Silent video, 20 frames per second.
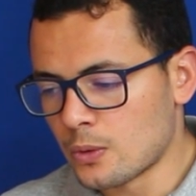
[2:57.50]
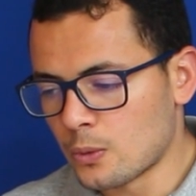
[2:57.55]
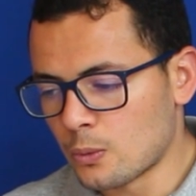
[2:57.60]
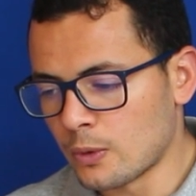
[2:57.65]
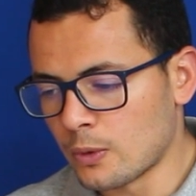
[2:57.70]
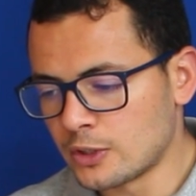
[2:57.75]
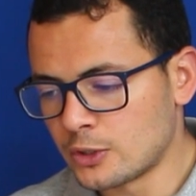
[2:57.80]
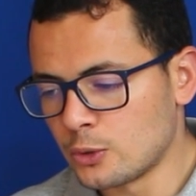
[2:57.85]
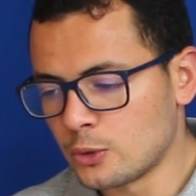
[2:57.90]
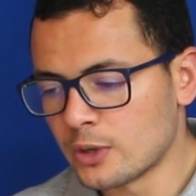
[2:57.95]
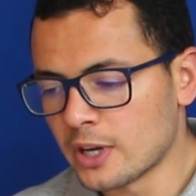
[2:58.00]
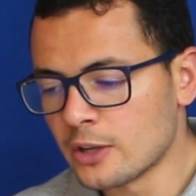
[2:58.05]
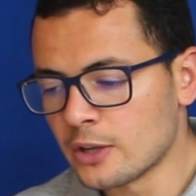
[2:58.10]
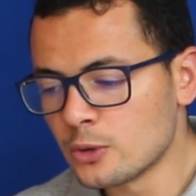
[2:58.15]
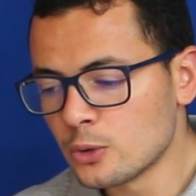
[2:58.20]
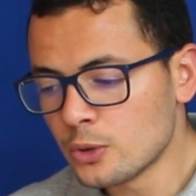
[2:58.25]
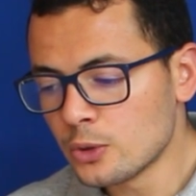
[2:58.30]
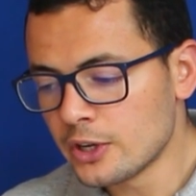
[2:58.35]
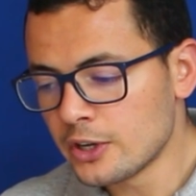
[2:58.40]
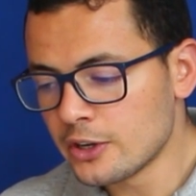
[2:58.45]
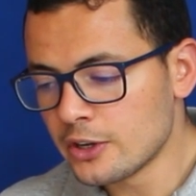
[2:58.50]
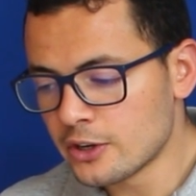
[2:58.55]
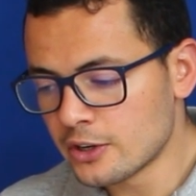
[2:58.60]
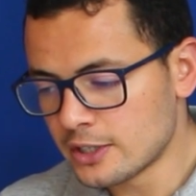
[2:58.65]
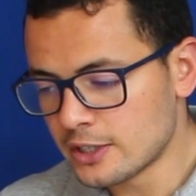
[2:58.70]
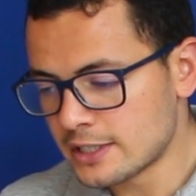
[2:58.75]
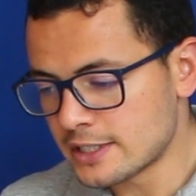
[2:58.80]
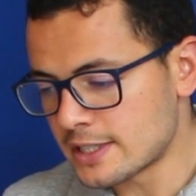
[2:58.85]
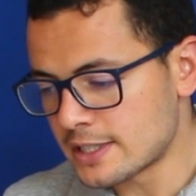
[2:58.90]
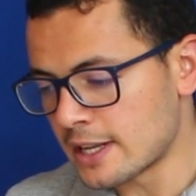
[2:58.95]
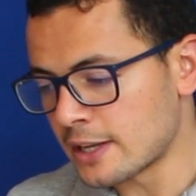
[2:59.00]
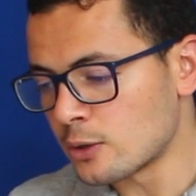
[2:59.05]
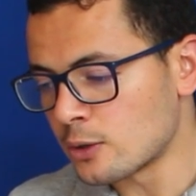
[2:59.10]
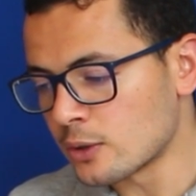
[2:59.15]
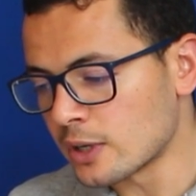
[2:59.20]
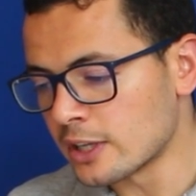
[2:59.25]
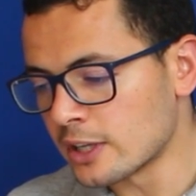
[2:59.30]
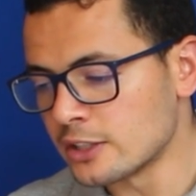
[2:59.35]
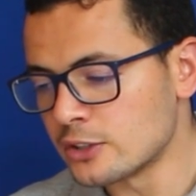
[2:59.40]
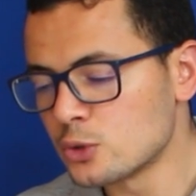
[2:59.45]
What you can do here is that you
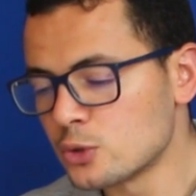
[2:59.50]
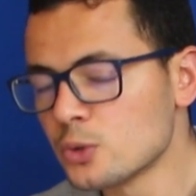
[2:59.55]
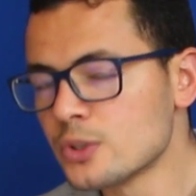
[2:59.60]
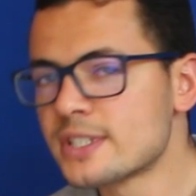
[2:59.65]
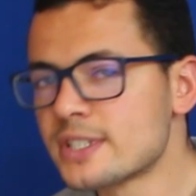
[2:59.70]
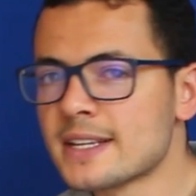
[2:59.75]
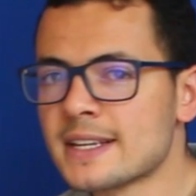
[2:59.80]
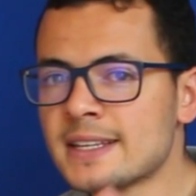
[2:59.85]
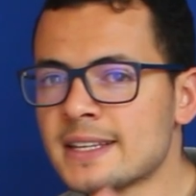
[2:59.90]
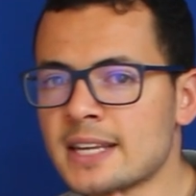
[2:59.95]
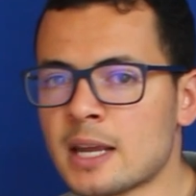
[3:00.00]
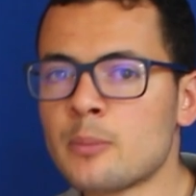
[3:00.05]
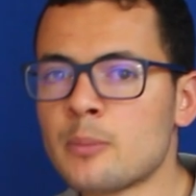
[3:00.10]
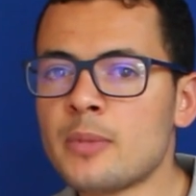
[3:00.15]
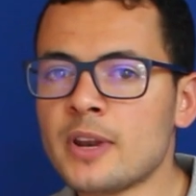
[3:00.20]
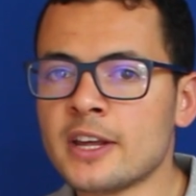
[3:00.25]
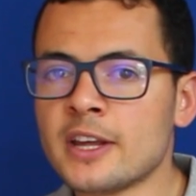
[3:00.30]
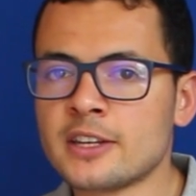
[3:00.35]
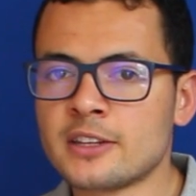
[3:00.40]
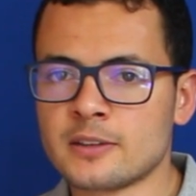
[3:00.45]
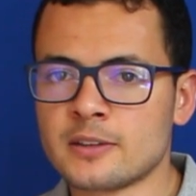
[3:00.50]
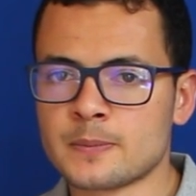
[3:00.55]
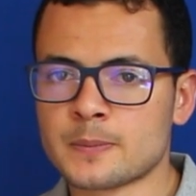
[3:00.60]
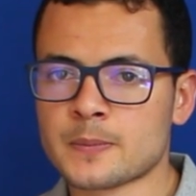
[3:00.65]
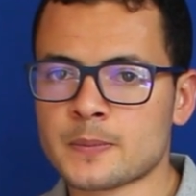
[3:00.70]
can choose a template